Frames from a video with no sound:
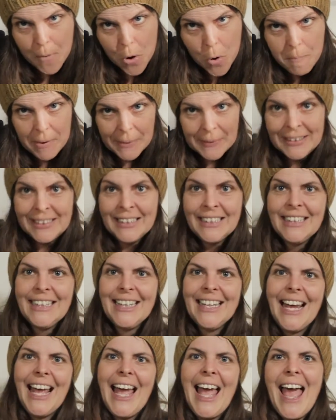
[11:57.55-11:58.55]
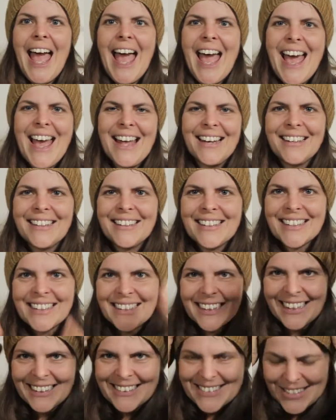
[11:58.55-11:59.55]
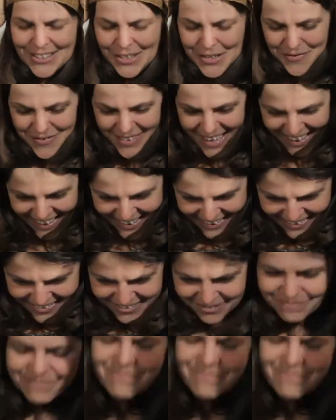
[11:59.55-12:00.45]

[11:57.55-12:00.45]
boop, and it's sort of like a